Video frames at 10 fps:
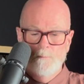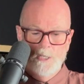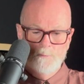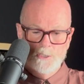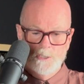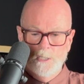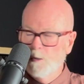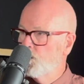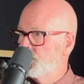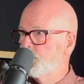People still
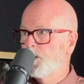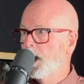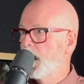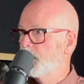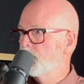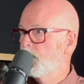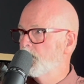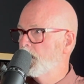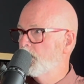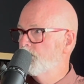go into
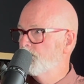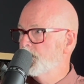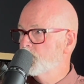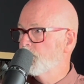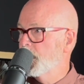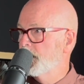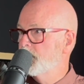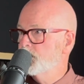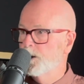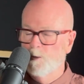the pizza
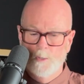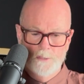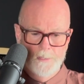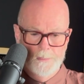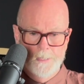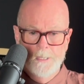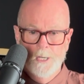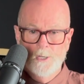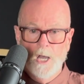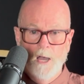place and go into the
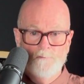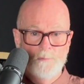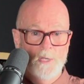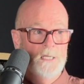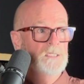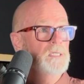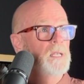coffee place,